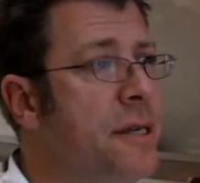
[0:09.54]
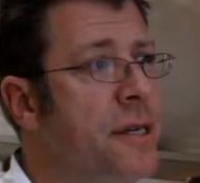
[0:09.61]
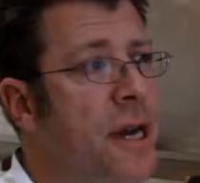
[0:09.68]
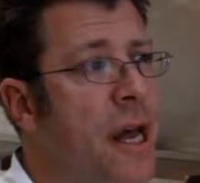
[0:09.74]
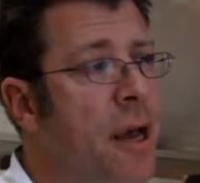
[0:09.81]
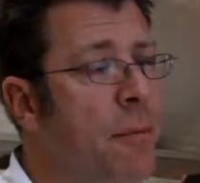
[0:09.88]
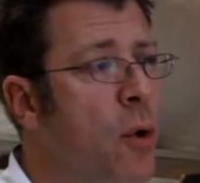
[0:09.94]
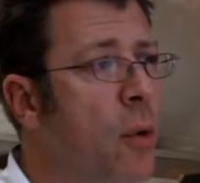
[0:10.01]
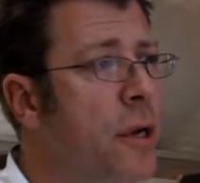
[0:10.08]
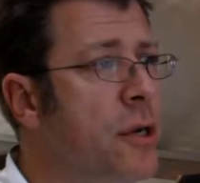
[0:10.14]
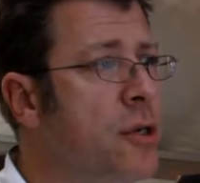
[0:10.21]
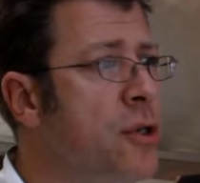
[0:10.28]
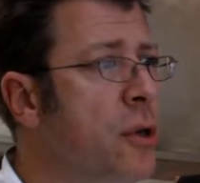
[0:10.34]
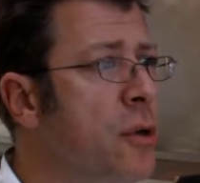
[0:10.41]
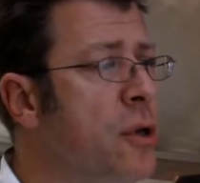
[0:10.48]
today I'm going
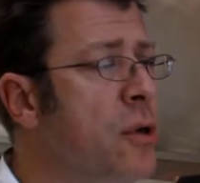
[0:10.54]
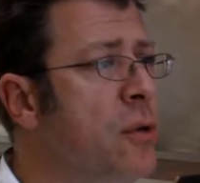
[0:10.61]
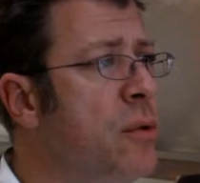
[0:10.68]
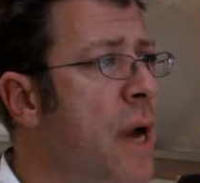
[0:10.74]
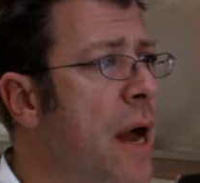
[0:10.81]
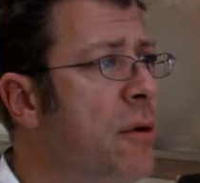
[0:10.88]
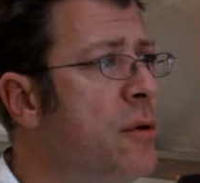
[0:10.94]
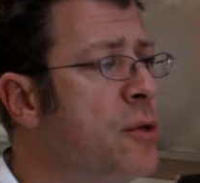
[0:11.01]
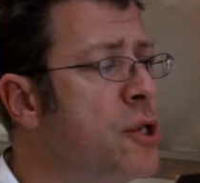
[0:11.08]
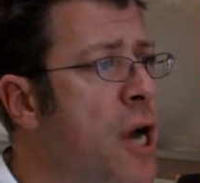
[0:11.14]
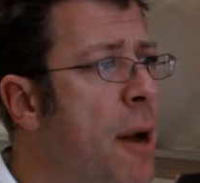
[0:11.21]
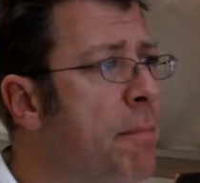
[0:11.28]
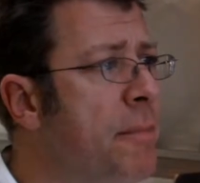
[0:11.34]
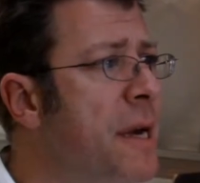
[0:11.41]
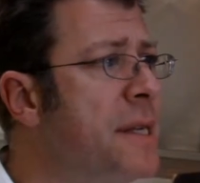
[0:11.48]
to show you how to
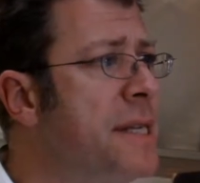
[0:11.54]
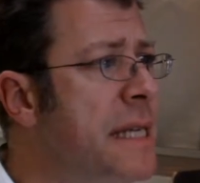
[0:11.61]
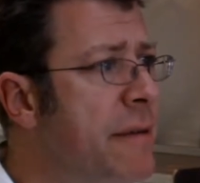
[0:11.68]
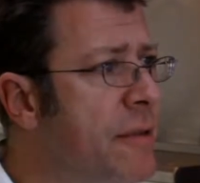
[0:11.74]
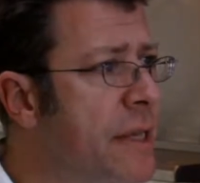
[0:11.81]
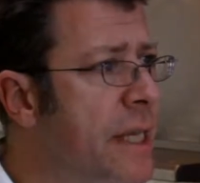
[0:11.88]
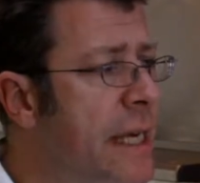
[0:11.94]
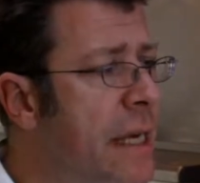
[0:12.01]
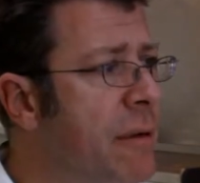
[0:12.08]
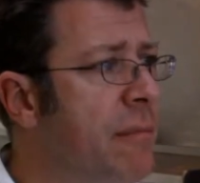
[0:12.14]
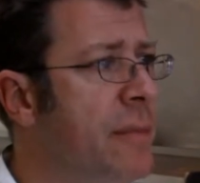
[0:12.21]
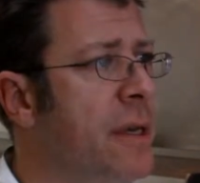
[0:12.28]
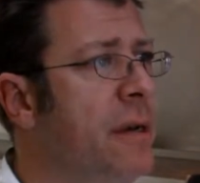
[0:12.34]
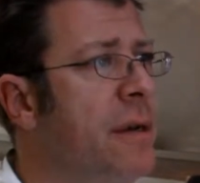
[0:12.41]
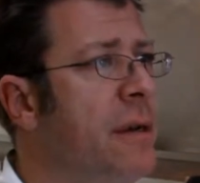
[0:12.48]
chop nuts evenly.
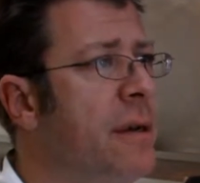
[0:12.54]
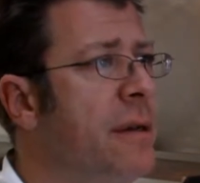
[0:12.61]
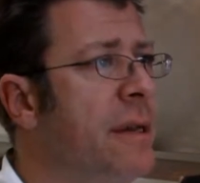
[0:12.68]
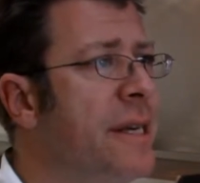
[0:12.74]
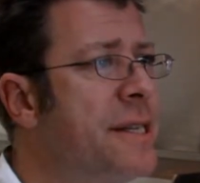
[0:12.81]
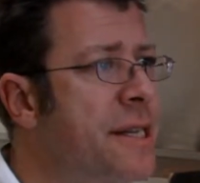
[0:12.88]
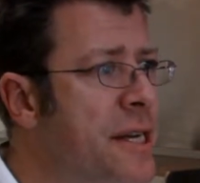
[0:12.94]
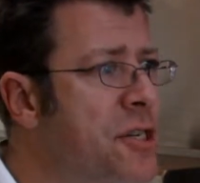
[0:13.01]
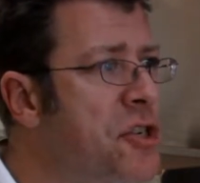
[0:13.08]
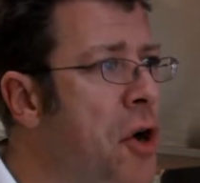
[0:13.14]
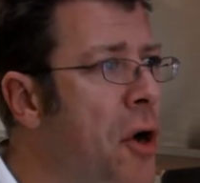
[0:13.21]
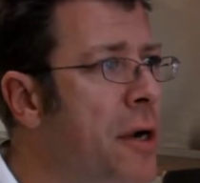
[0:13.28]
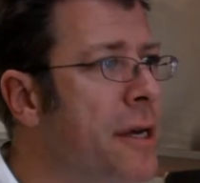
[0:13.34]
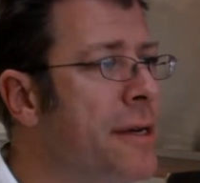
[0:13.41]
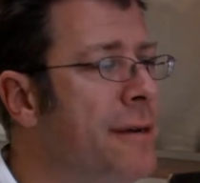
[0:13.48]
Let's get
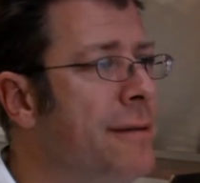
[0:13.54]
started.